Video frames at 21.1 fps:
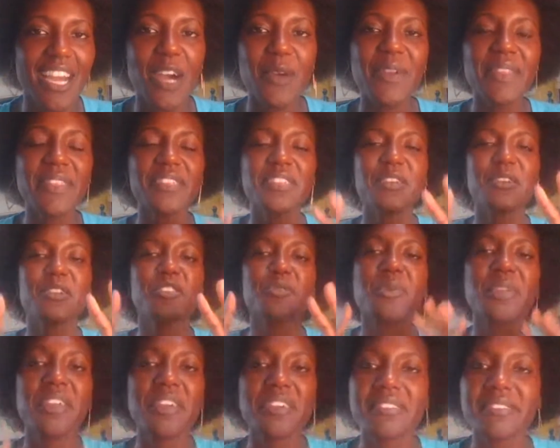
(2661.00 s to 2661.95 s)
All we have to do is
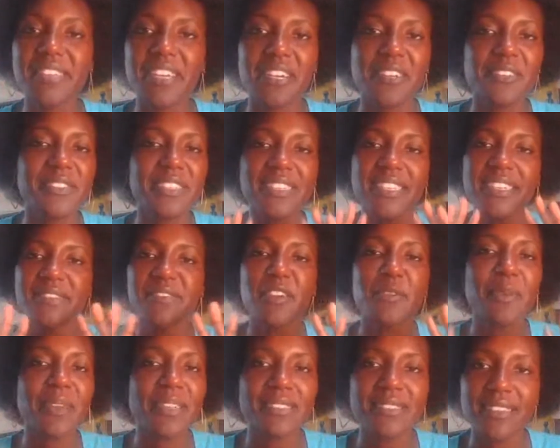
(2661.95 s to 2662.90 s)
be ourselves and live
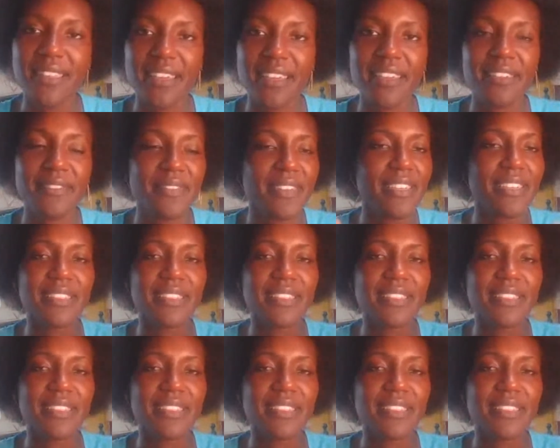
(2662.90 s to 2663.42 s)
our best life